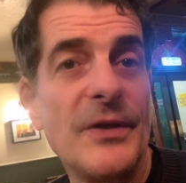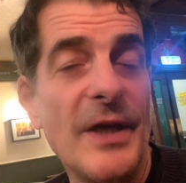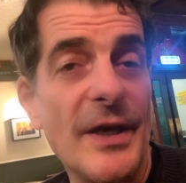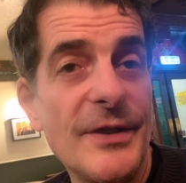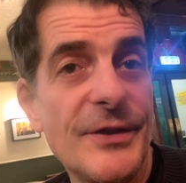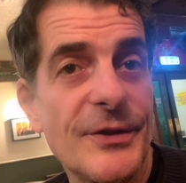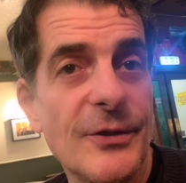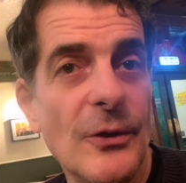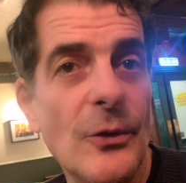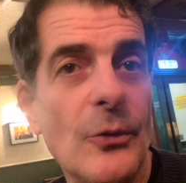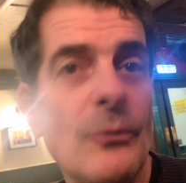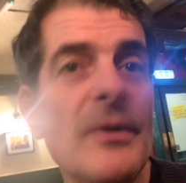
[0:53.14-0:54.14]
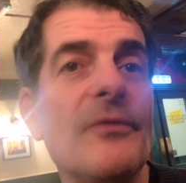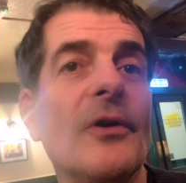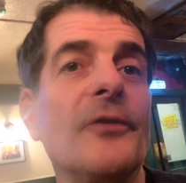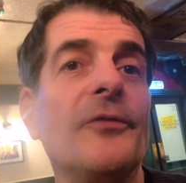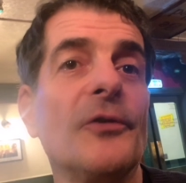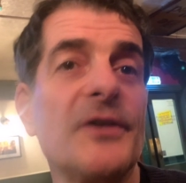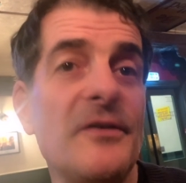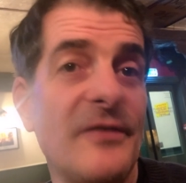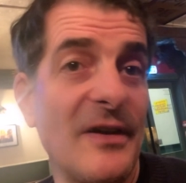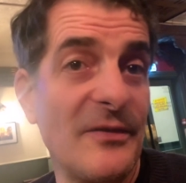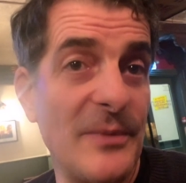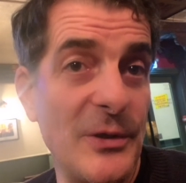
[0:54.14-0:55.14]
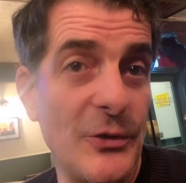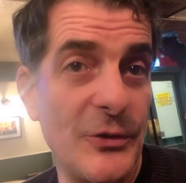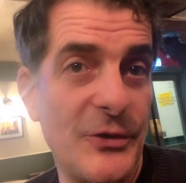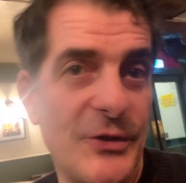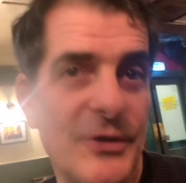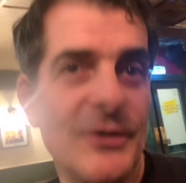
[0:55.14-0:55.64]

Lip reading: Yes, so we've got 45 minutes.